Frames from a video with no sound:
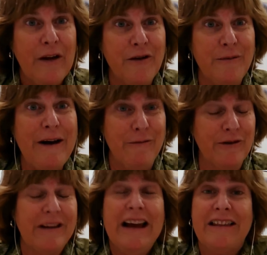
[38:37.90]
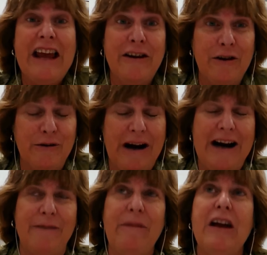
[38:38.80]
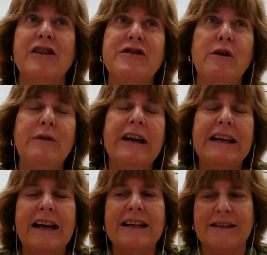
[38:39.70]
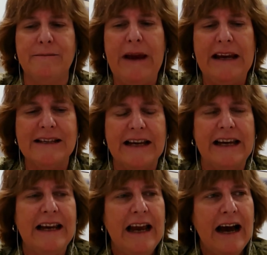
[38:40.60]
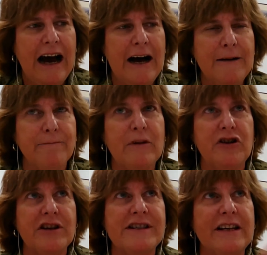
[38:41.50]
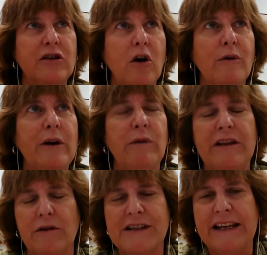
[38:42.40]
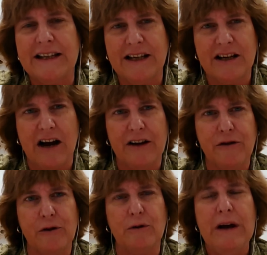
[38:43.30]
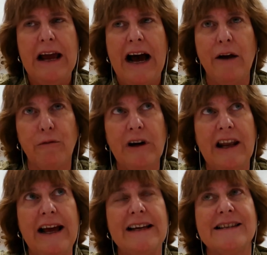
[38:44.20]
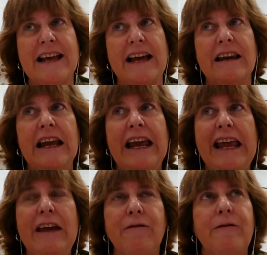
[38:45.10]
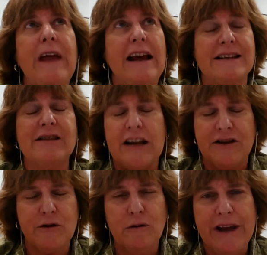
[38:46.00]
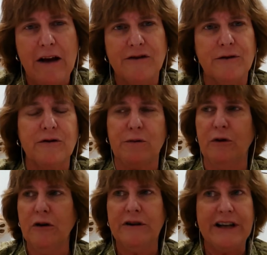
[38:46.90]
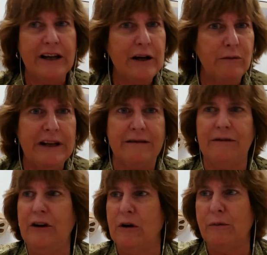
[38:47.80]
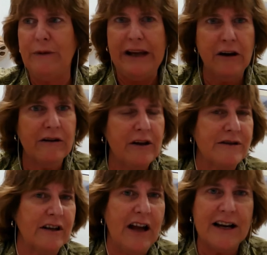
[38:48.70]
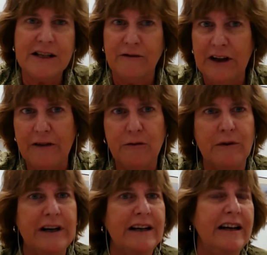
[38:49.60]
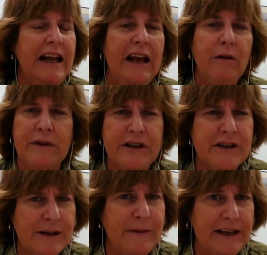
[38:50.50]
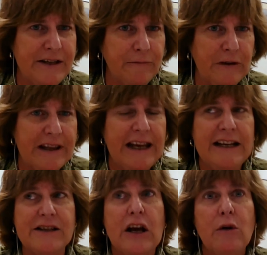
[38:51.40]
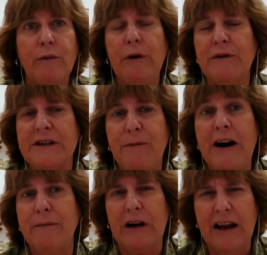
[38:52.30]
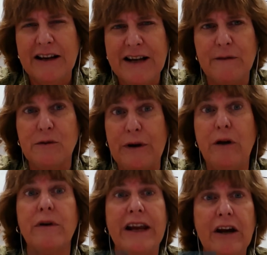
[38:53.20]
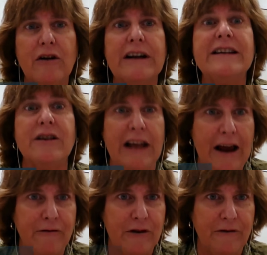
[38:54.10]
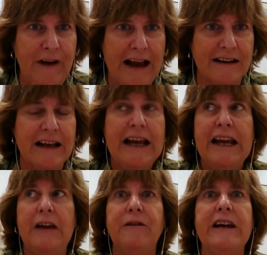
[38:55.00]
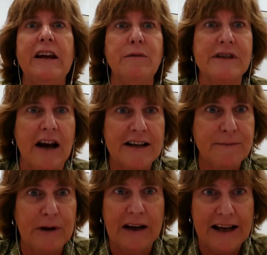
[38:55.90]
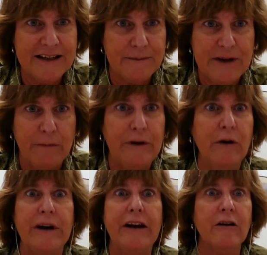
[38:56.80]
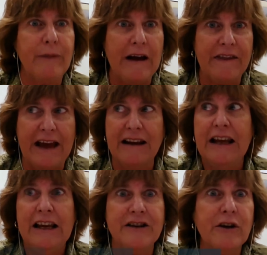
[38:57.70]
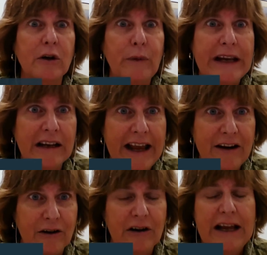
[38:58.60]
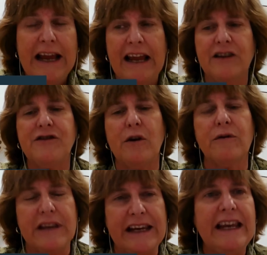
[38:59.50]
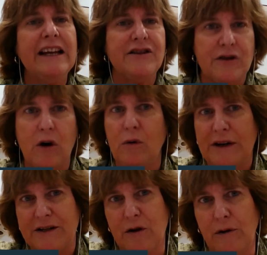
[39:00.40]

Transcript: You bet. Well, thank you. So it's amazing. Just in knowing what those kids had gone through, I realized that if as school counselors, we're dealing with, when we hear there's a loss of a loved one, some of these different things, we respond, but a lot of times we don't hear until after the fact. If a kid was hospitalized sometime, we don't hear about that until a week later. And so the kids know what's